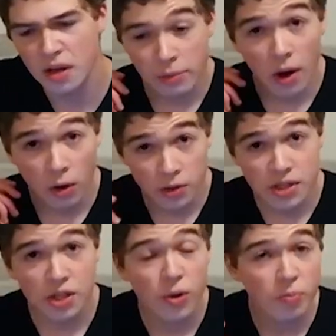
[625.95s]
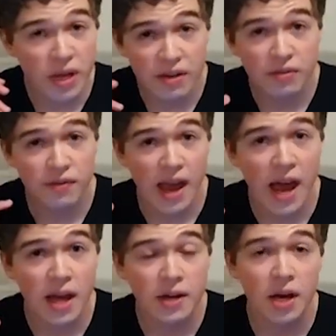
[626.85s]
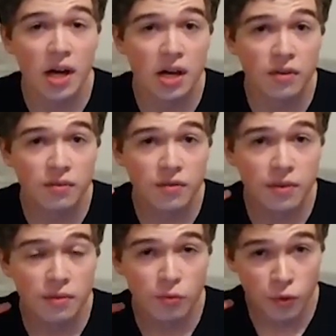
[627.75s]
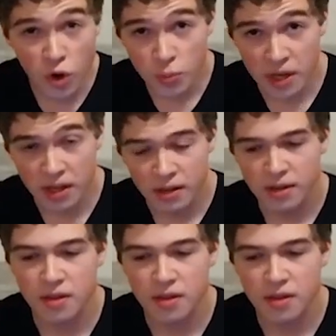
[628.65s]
I'm also a big fan of Ruby,